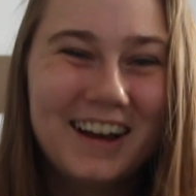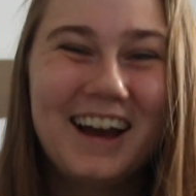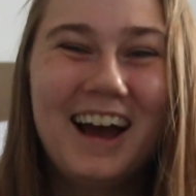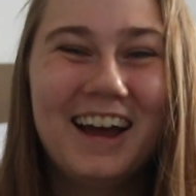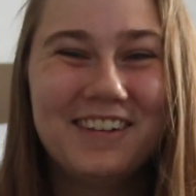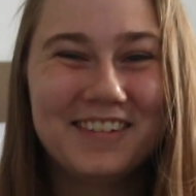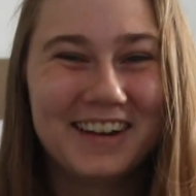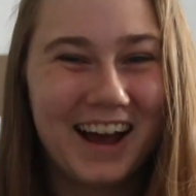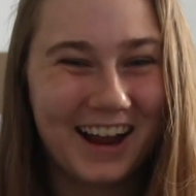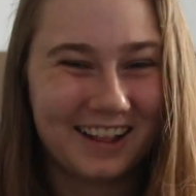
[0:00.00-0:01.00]
I would
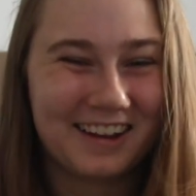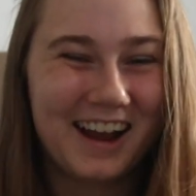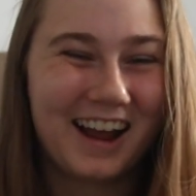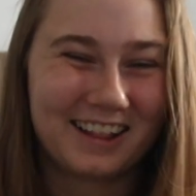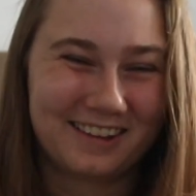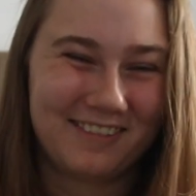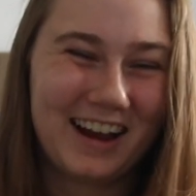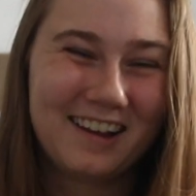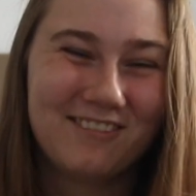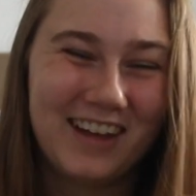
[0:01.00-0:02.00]
highly
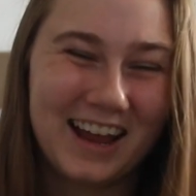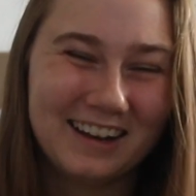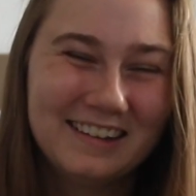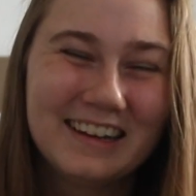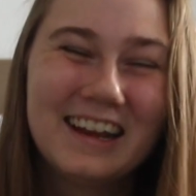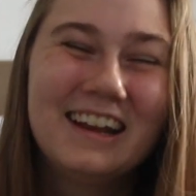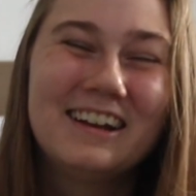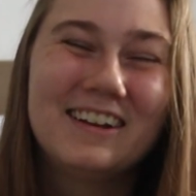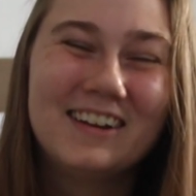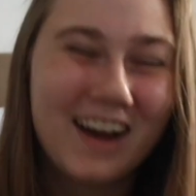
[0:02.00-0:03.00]
recommend
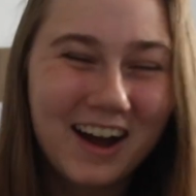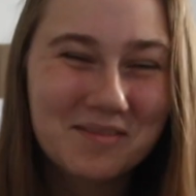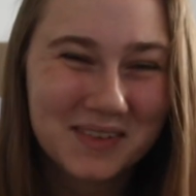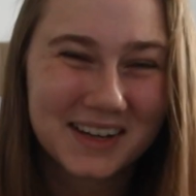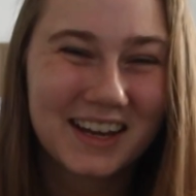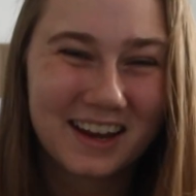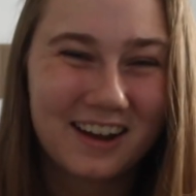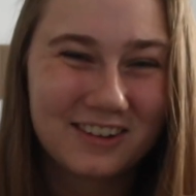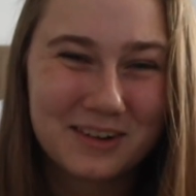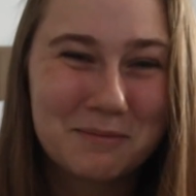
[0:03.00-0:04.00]
not booking
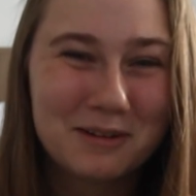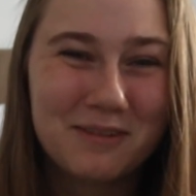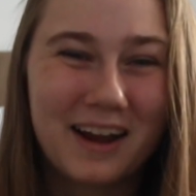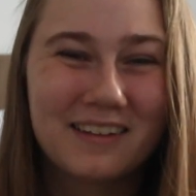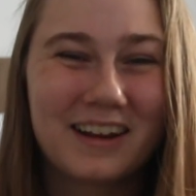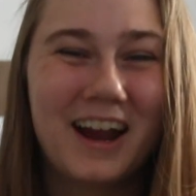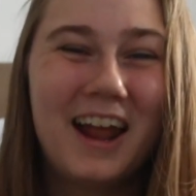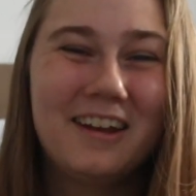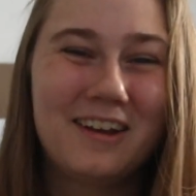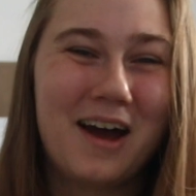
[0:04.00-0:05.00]
on TripAdvisor
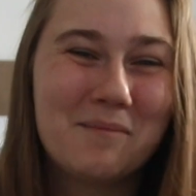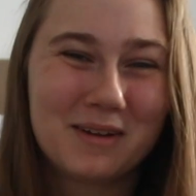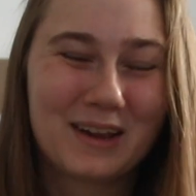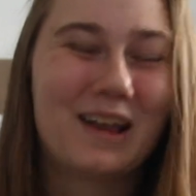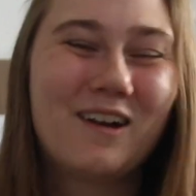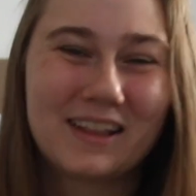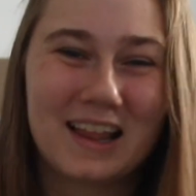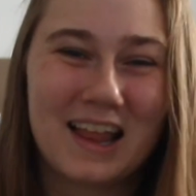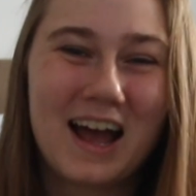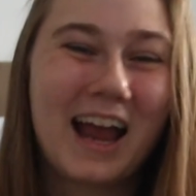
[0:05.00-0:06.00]
and not booking
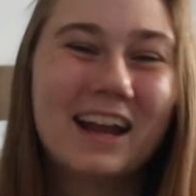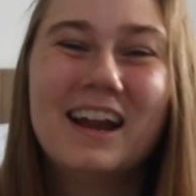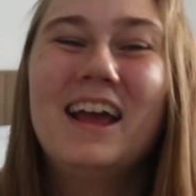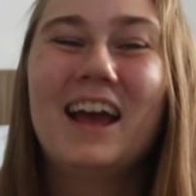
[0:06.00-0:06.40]
online